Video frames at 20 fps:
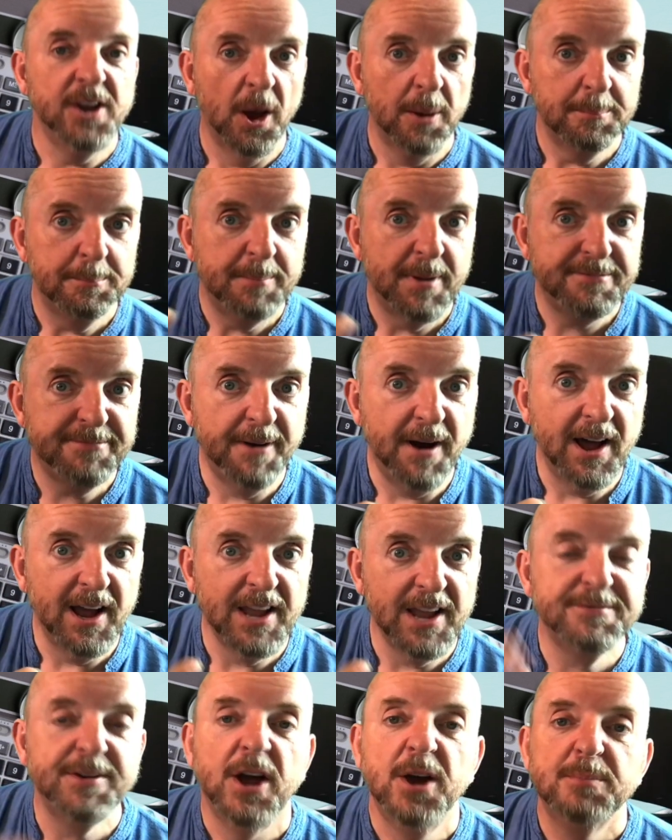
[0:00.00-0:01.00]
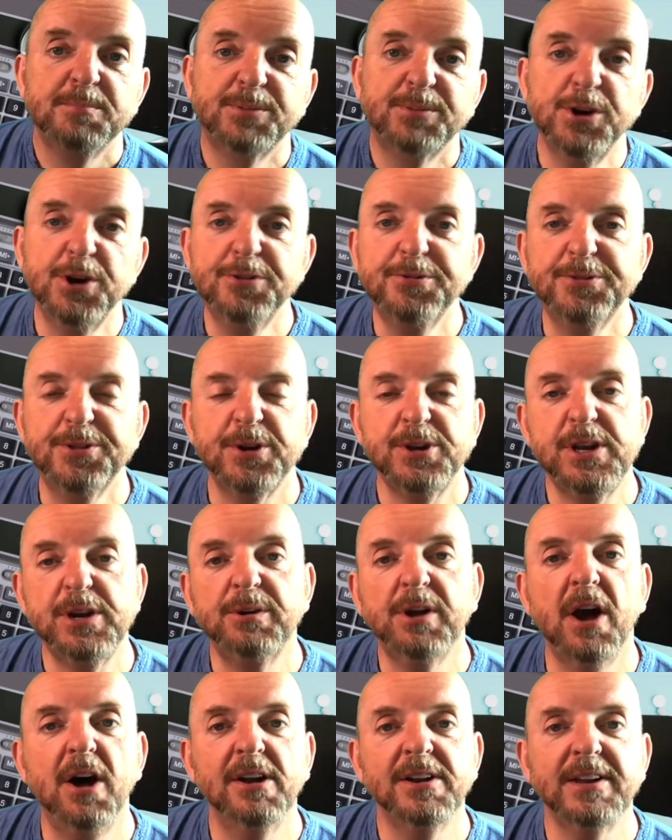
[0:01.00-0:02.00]
number 5, proof that you
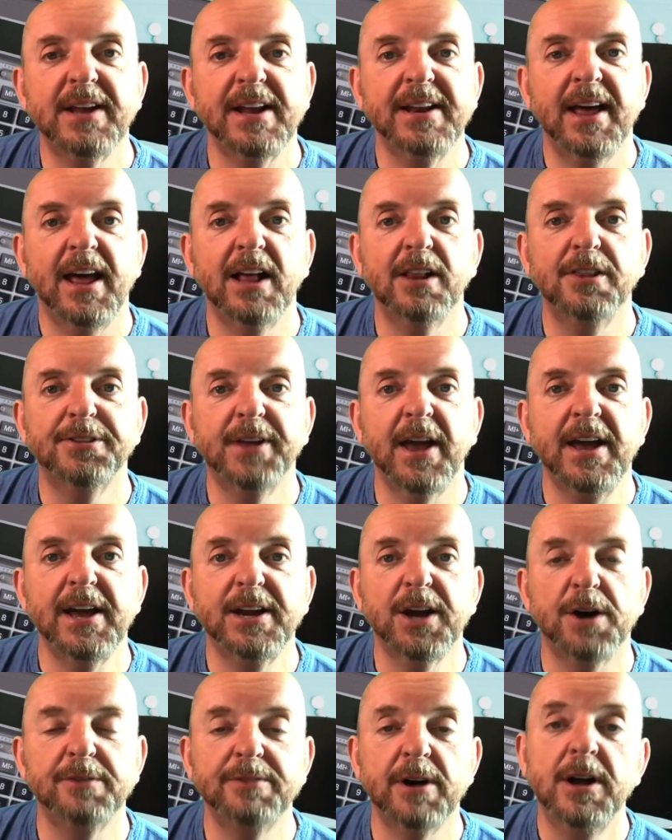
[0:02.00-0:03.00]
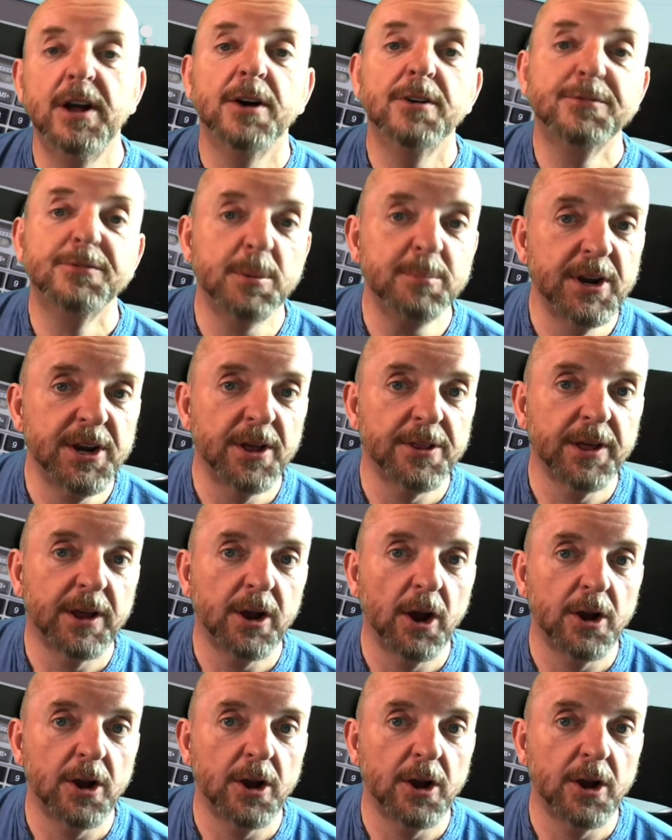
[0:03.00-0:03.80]
can't get healthcare cover from another